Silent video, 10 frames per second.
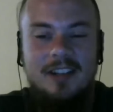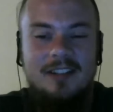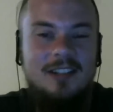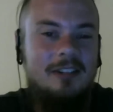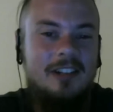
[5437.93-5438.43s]
in
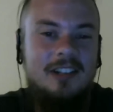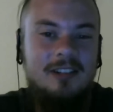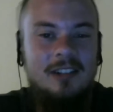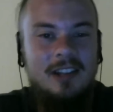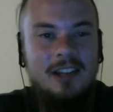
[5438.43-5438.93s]

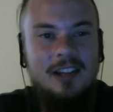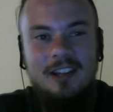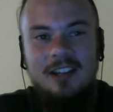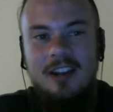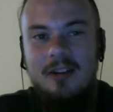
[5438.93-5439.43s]
Cyrodiil,
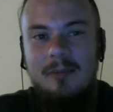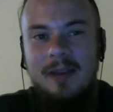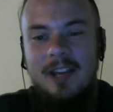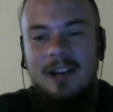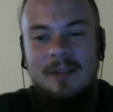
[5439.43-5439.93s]

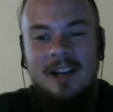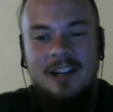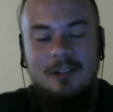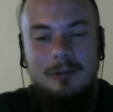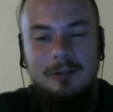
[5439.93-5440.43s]
maybe I'm
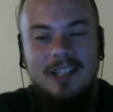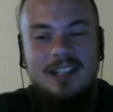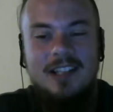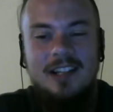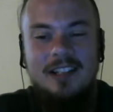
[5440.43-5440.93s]
not cool with
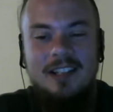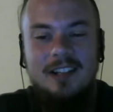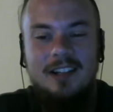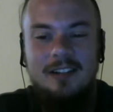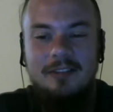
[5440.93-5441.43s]
this
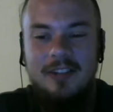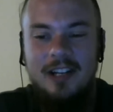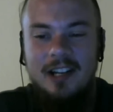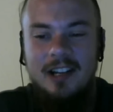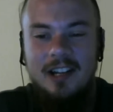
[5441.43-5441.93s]
idea of
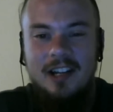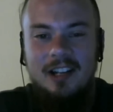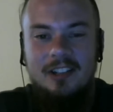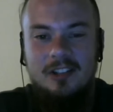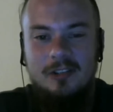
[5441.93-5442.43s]

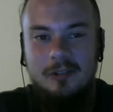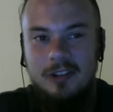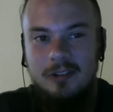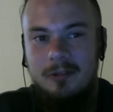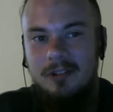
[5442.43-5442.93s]
destroying
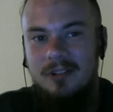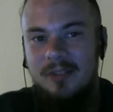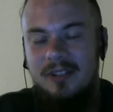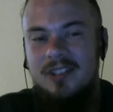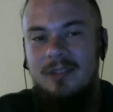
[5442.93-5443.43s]
the world to
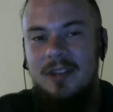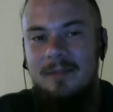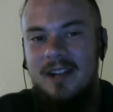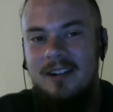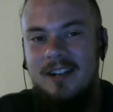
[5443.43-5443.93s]
build something
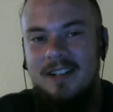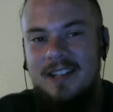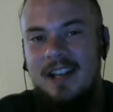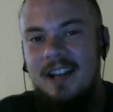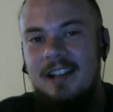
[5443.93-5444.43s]
better, because I
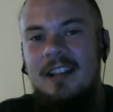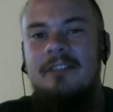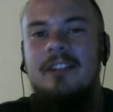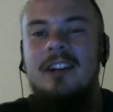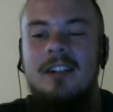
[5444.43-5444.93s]
kind of
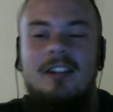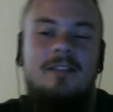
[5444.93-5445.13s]
live here.